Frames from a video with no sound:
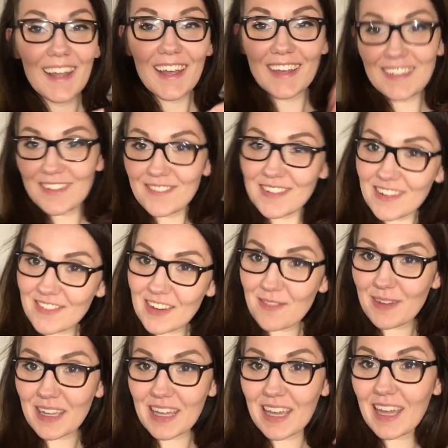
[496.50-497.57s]
Um, I've done
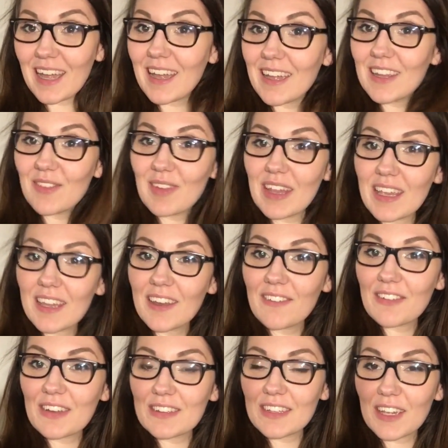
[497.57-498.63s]
my hair and
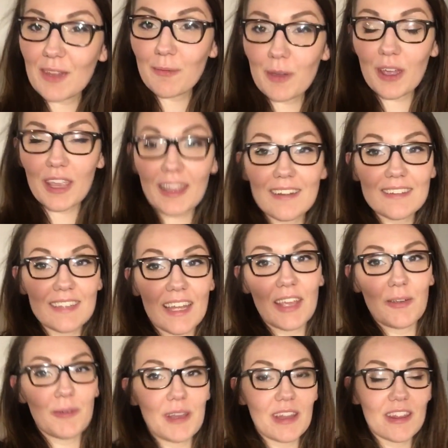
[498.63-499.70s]
makeup because I'm going out
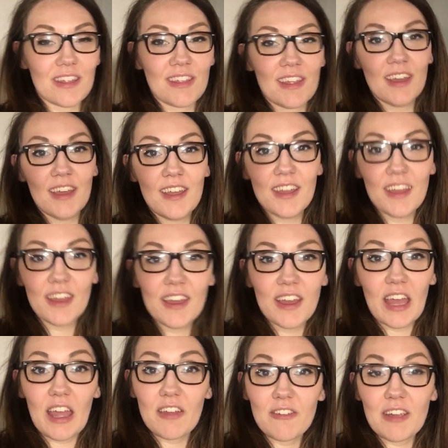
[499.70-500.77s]
tonight with
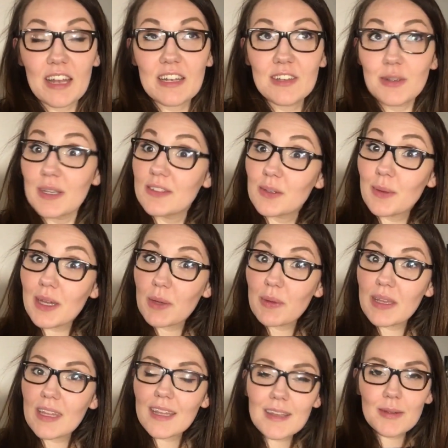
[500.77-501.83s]
a friend who I used to work
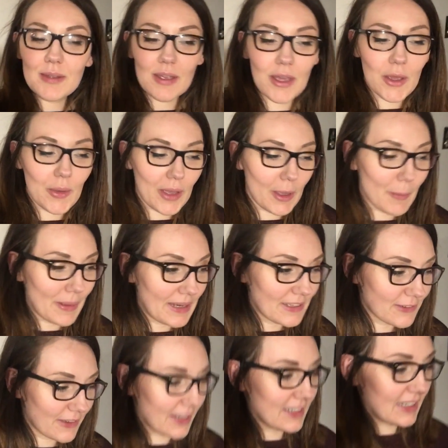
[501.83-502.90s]
with so um, I need
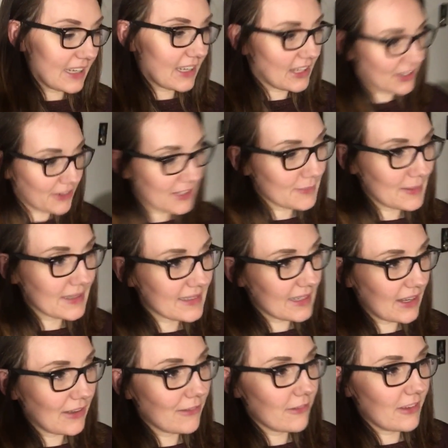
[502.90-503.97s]
to find like her Christmas
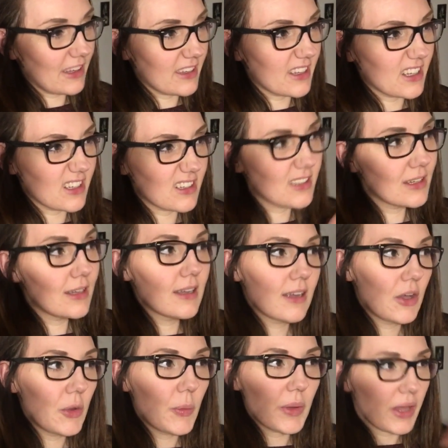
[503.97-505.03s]
stuff and
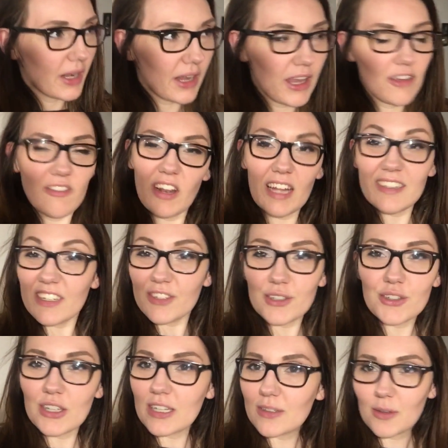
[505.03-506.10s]
we're gonna go for like dinner and
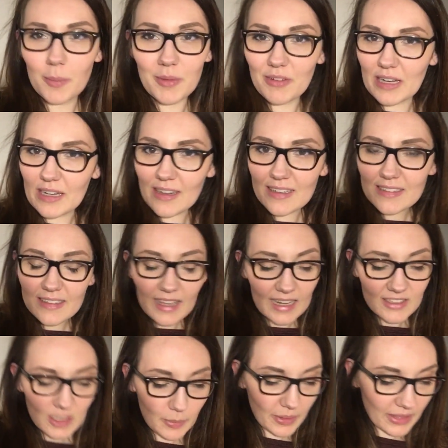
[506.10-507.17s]
drinks so it'll be really nice to
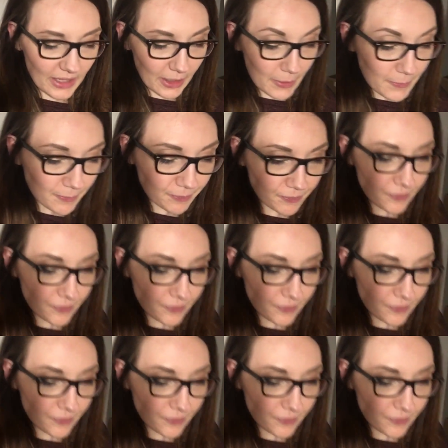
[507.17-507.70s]
catch up with her.